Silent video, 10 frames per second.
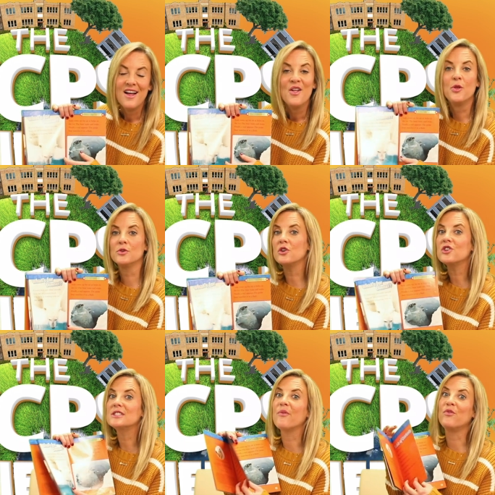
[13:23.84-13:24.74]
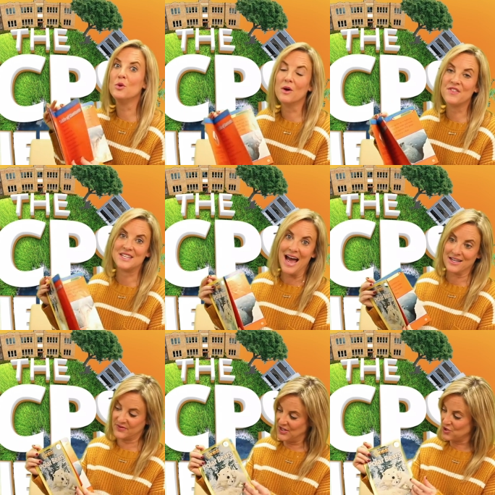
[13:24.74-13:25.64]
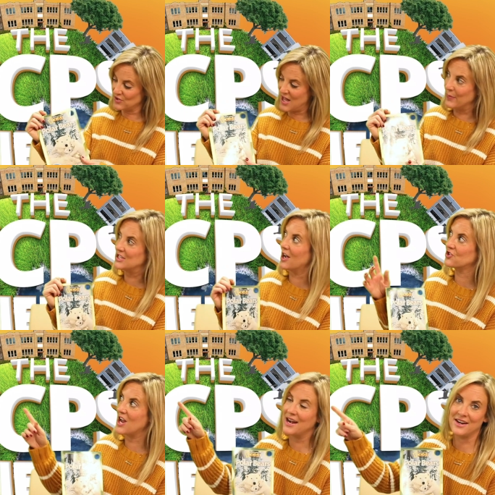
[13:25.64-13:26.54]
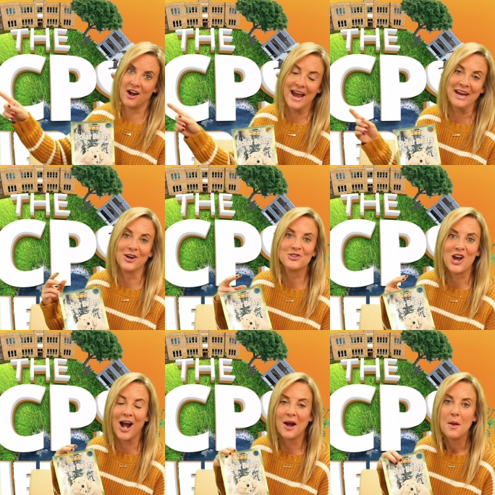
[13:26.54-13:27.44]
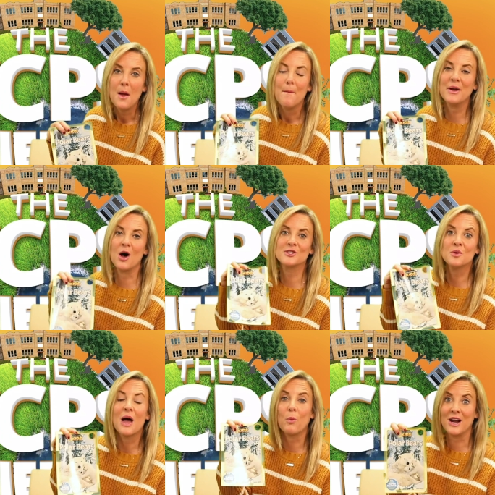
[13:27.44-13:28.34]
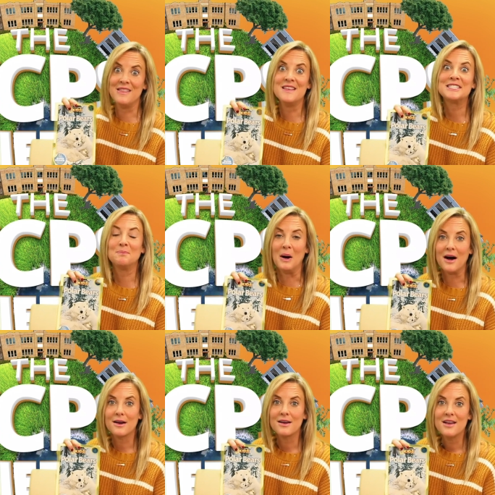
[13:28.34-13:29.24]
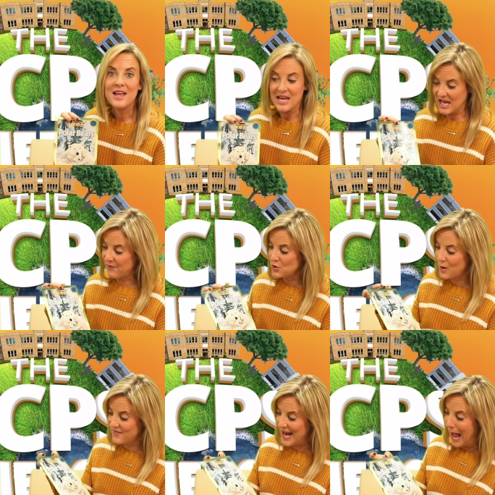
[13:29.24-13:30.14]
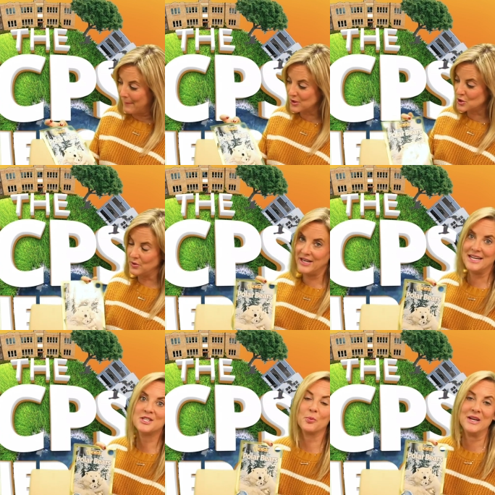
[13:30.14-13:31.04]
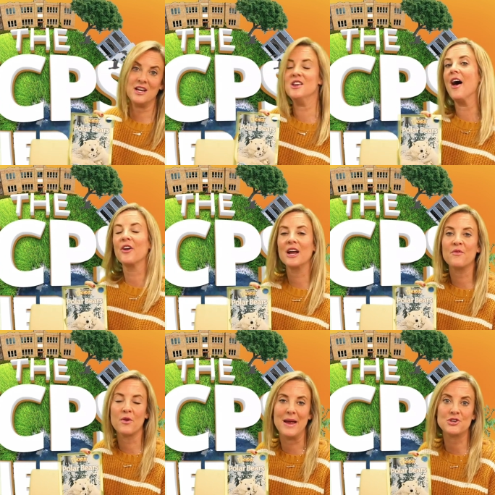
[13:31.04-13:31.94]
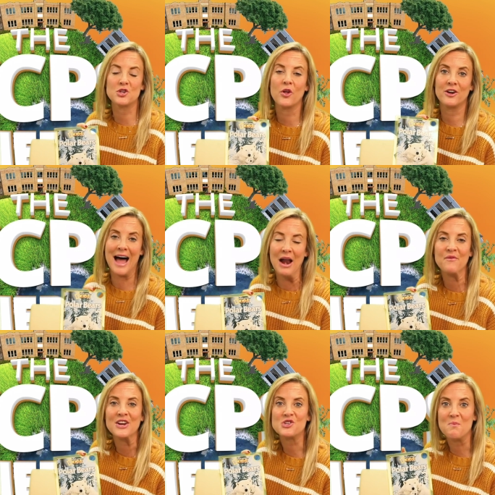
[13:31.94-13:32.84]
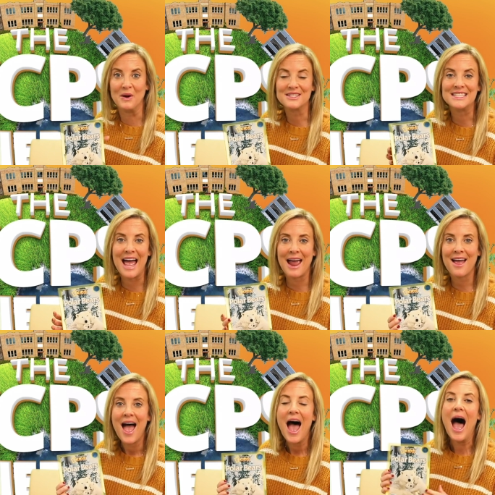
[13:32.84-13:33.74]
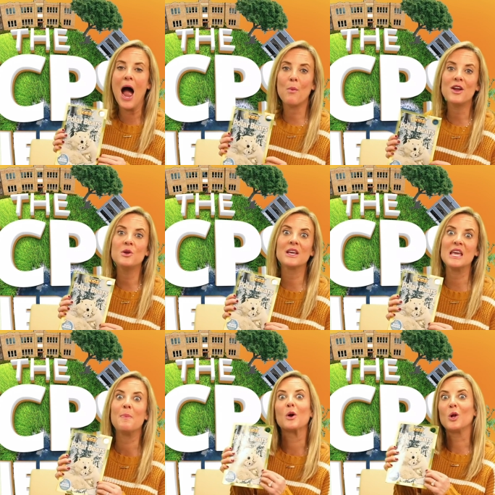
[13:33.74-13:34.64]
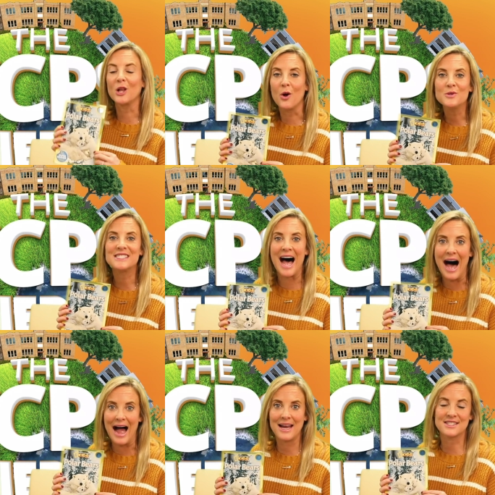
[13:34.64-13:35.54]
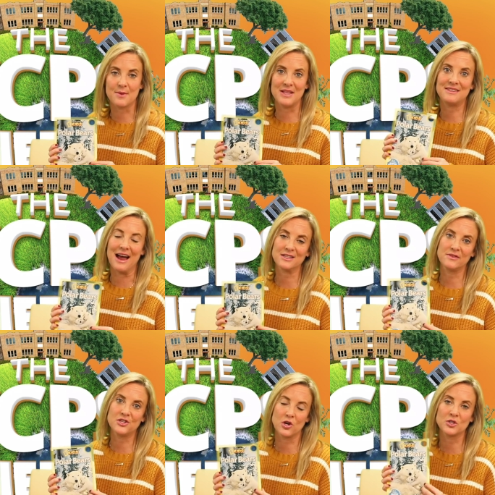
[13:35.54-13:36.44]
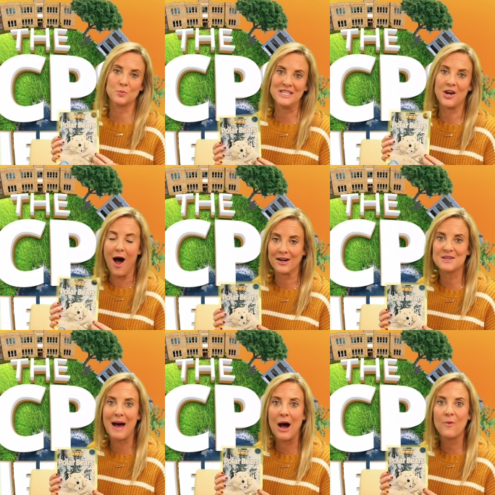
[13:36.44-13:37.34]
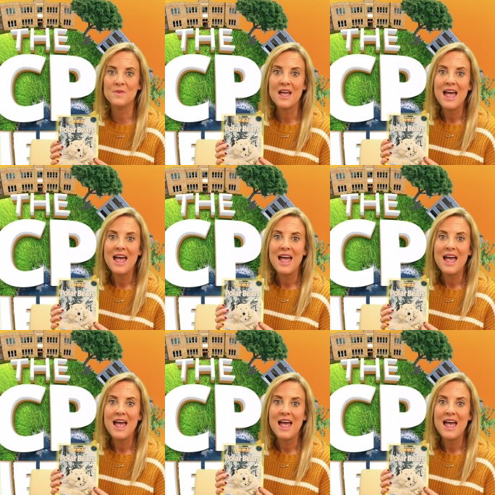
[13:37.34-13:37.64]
Those are just a few of the text features that we touched on in our anchor chart, but also that were in this book. If you have an opportunity to read another informational or nonfiction book today, I want you to keep a close eye on some of the text features we talked about